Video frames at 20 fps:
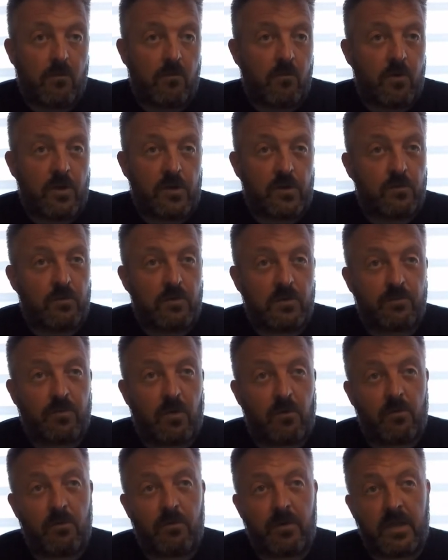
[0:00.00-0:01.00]
which was
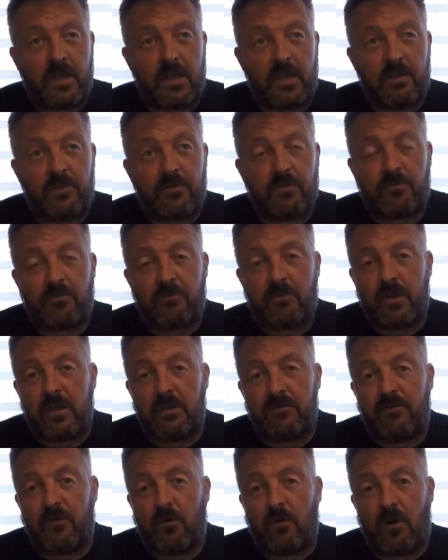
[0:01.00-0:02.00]
probably three,
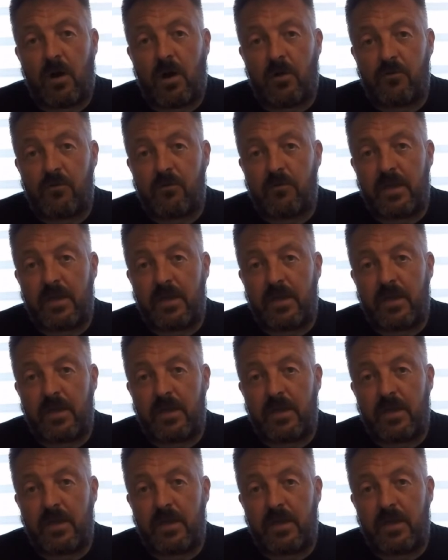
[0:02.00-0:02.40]
four hundred